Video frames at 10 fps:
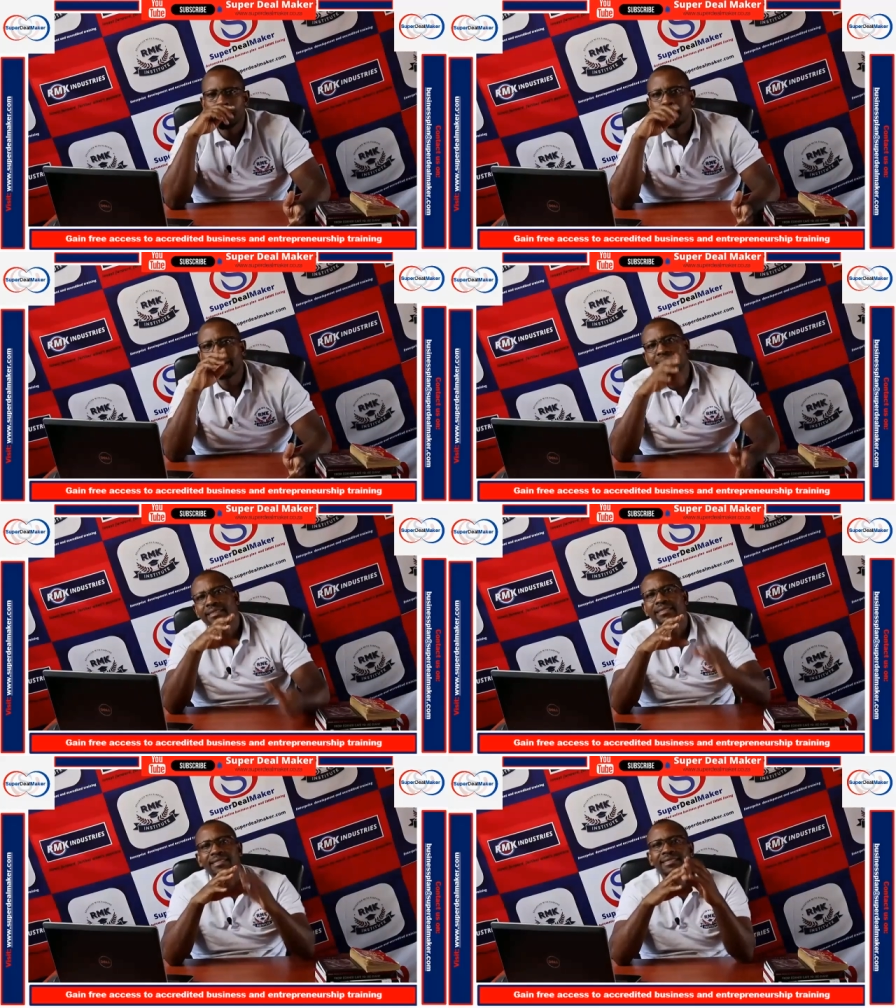
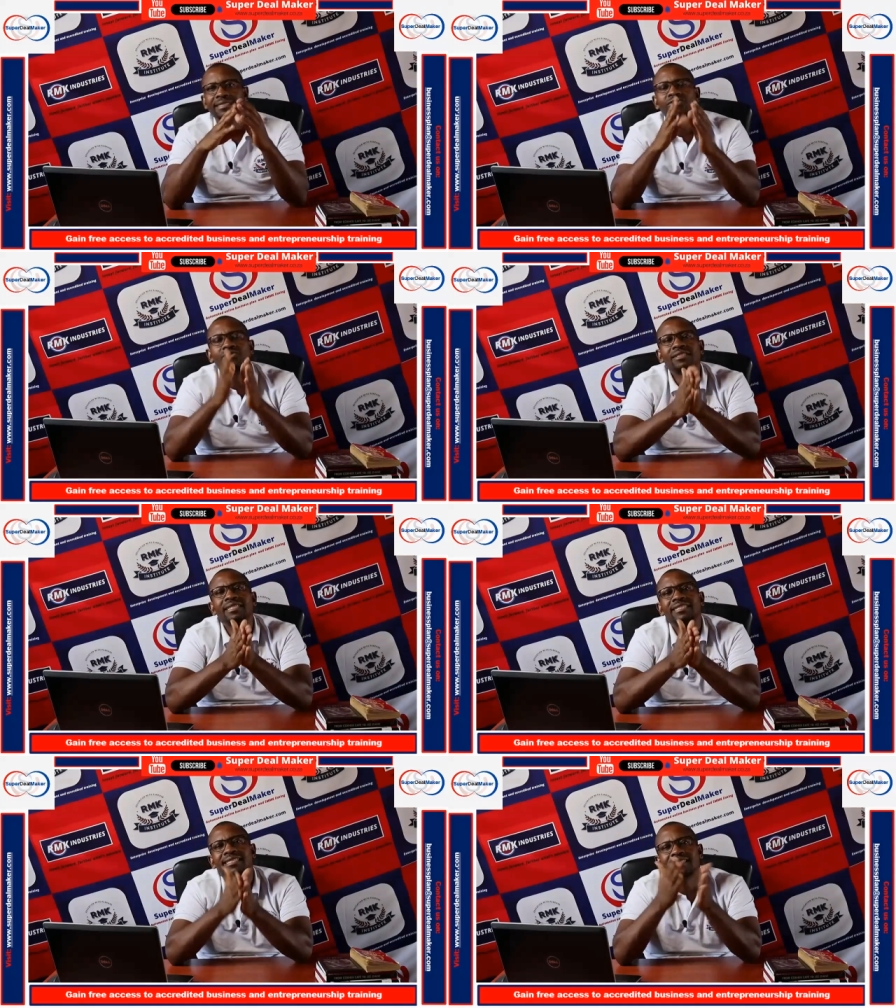but it's not
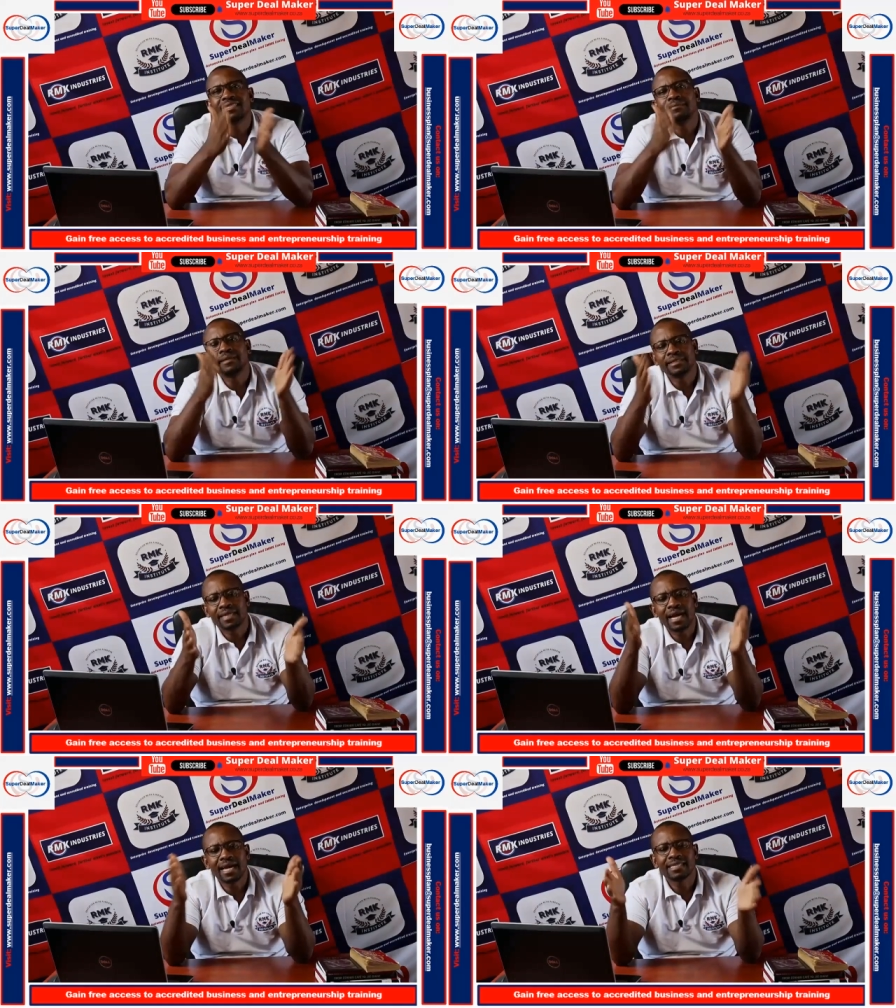a
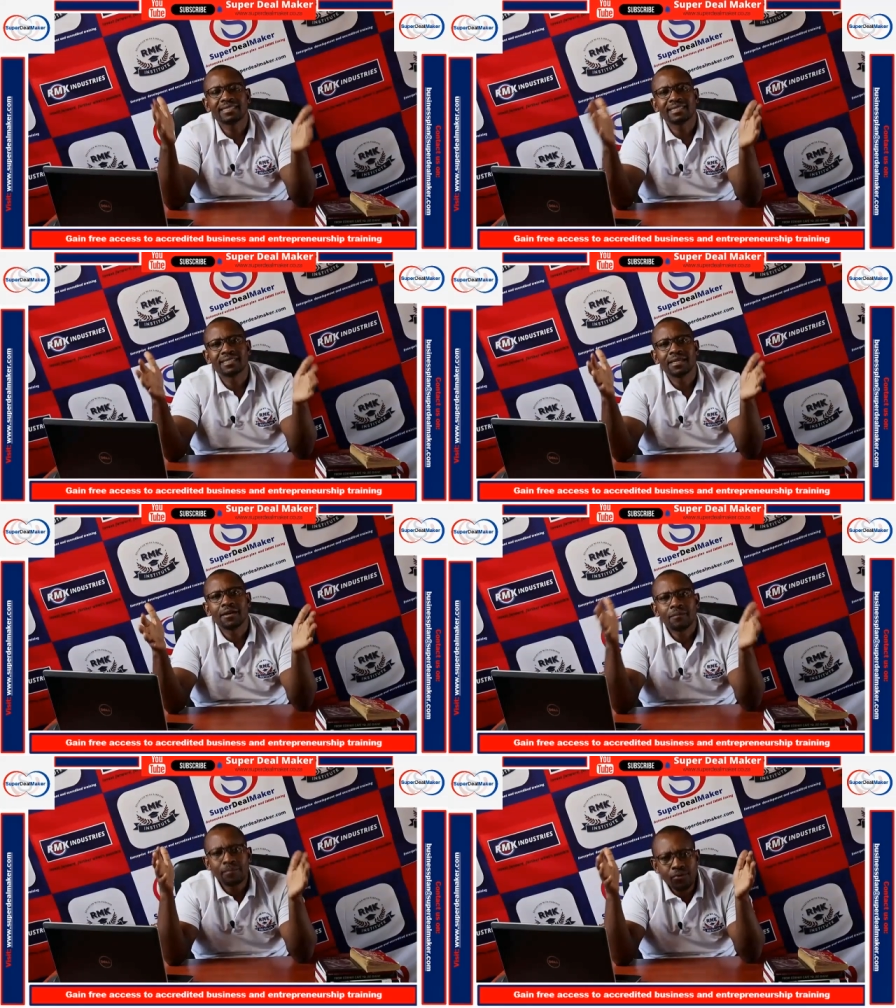systematized
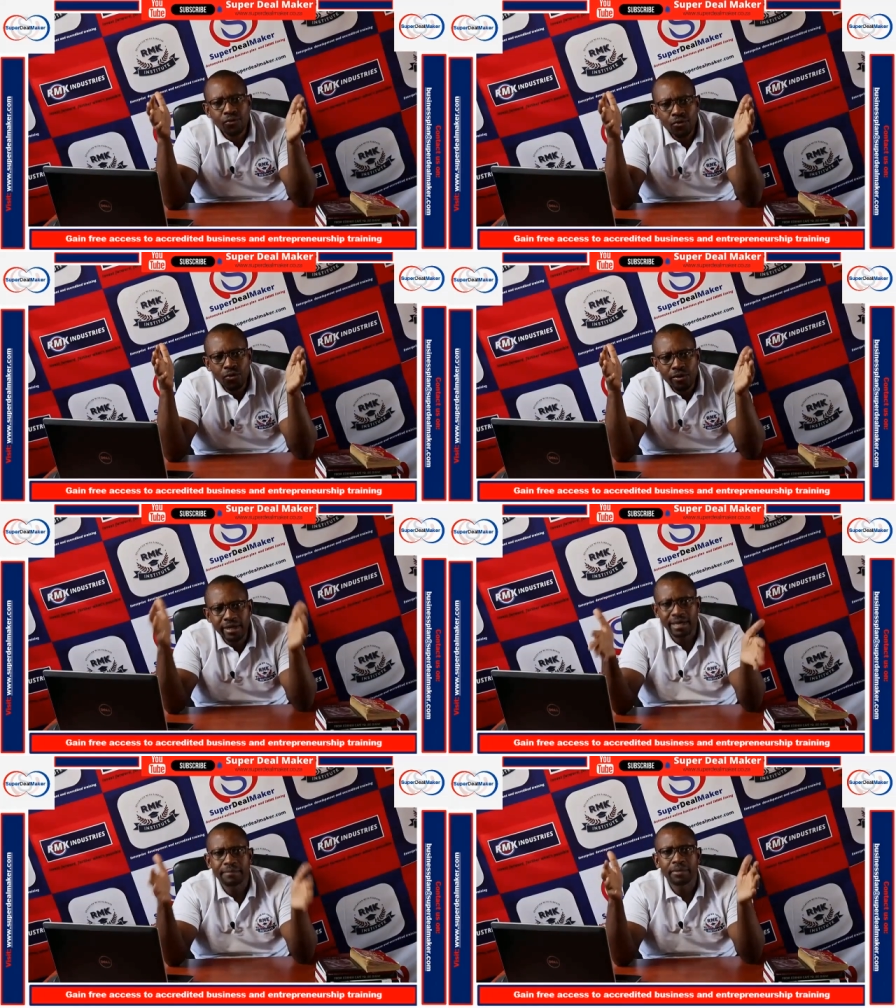
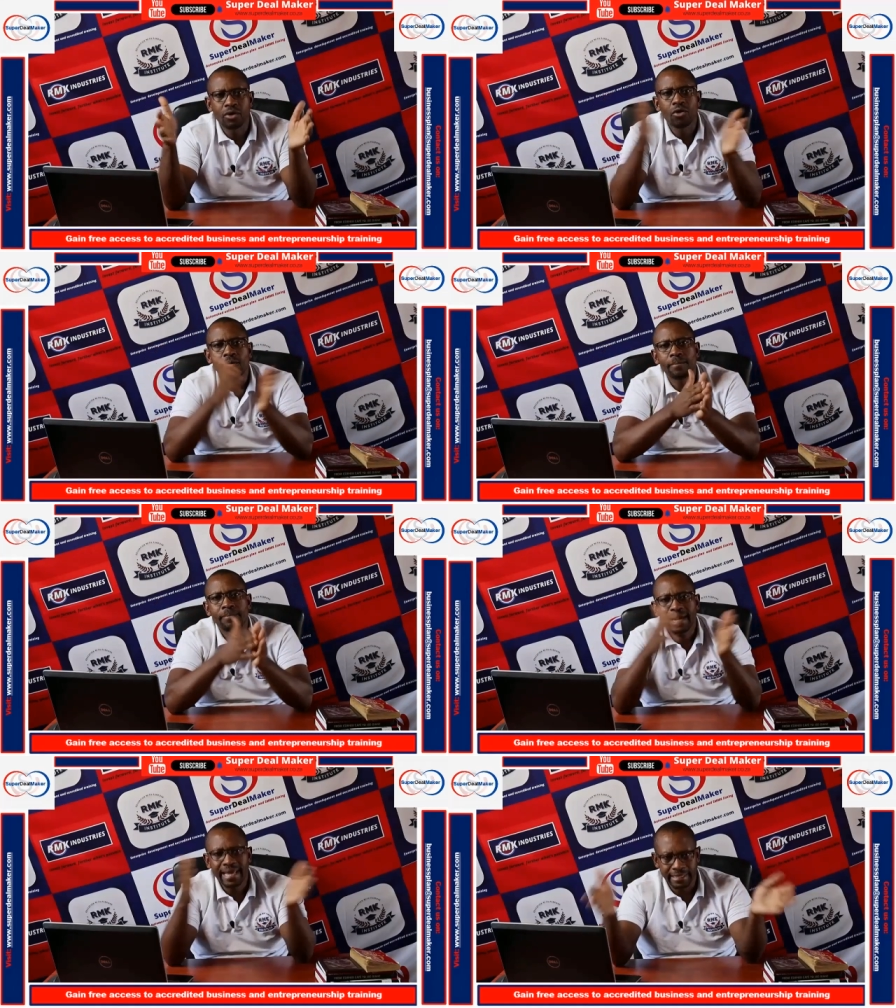program or
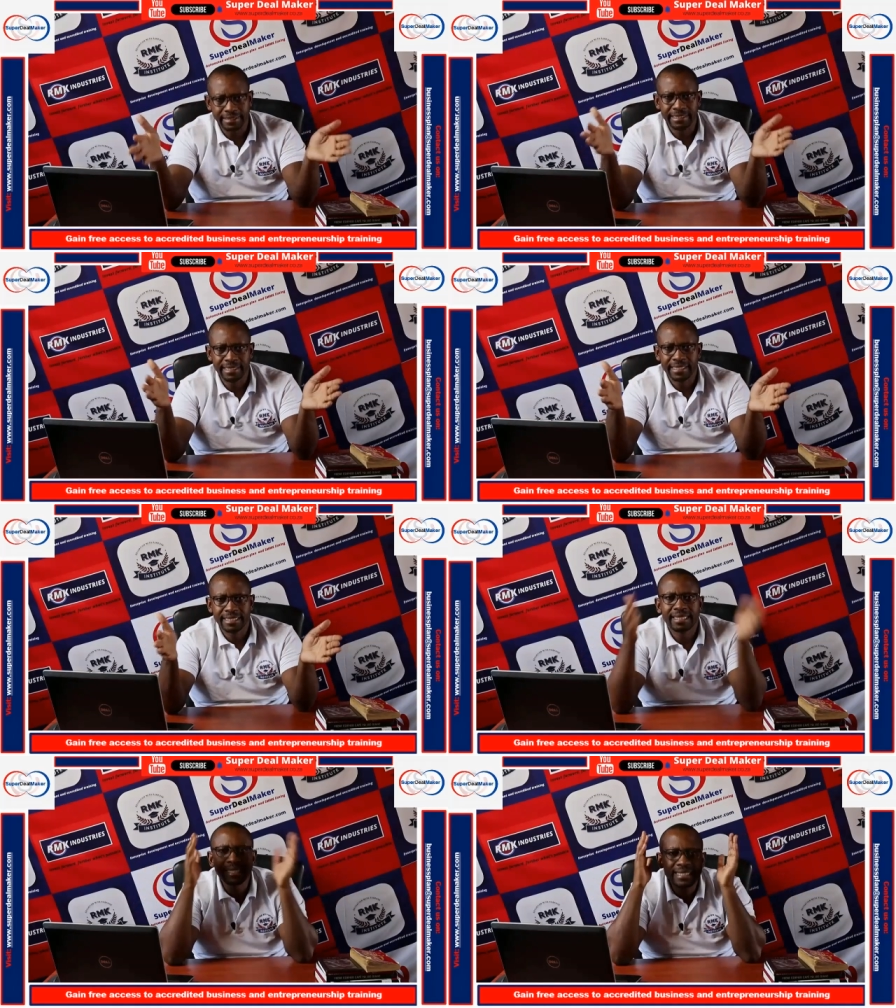plan
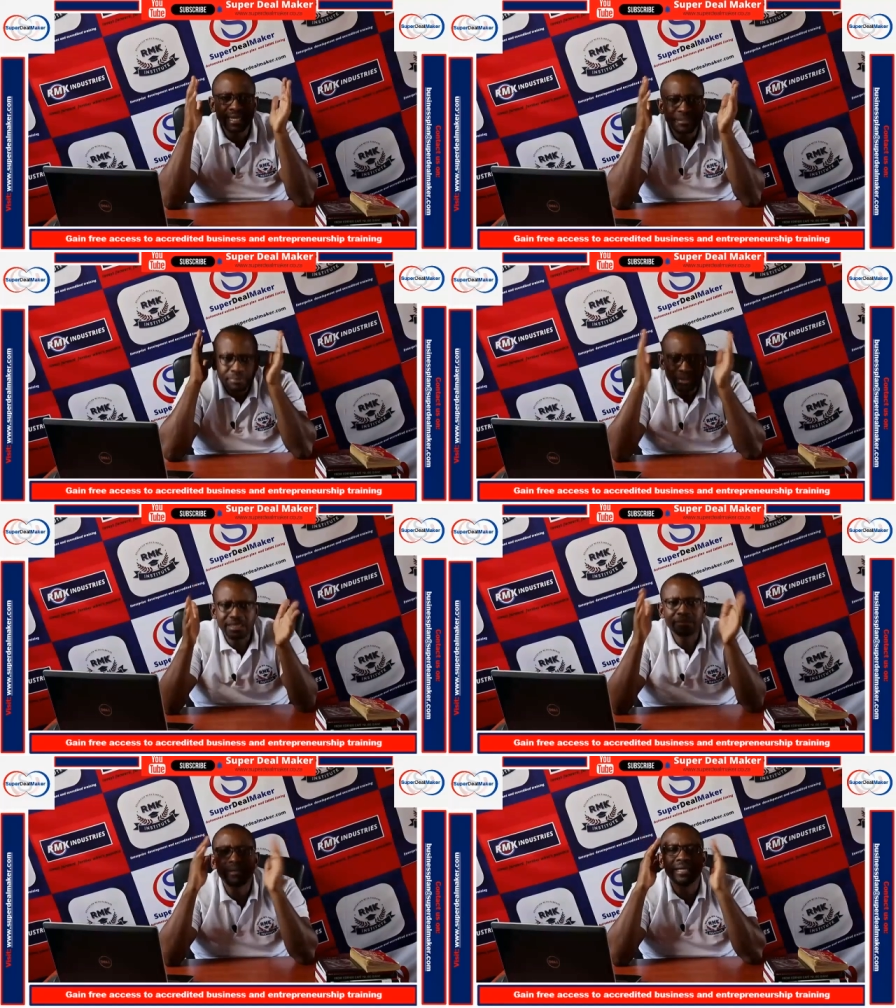that they put
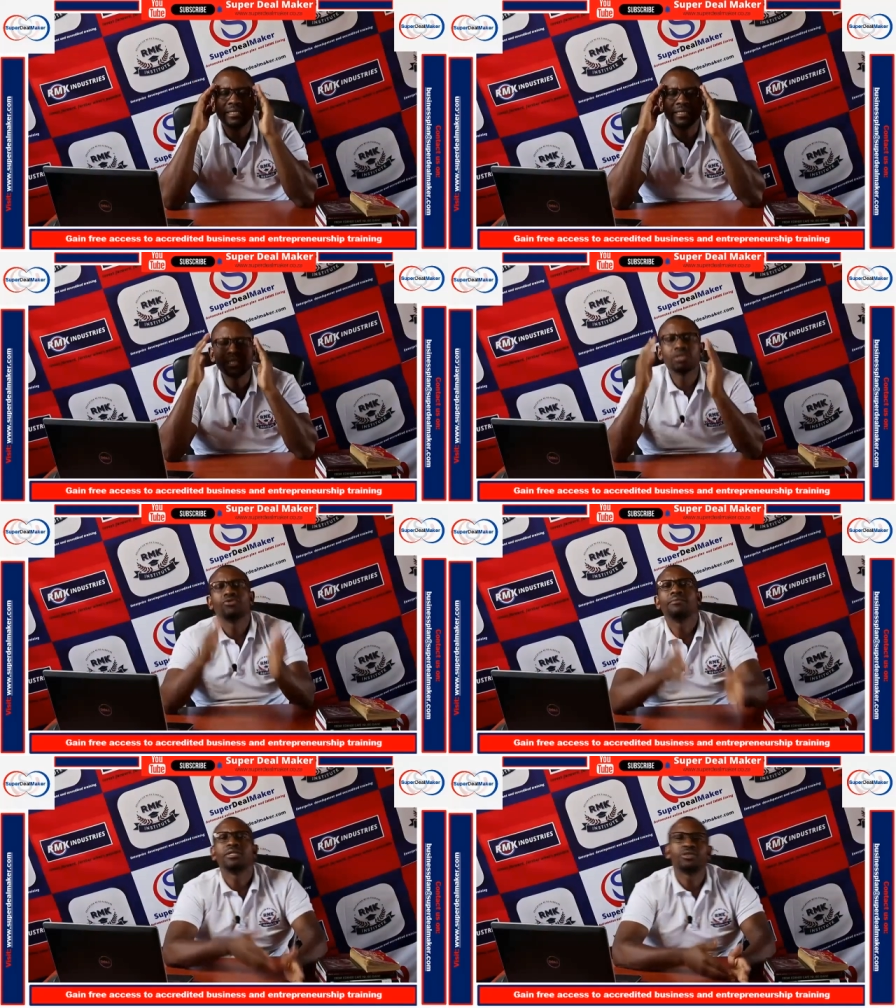in place to make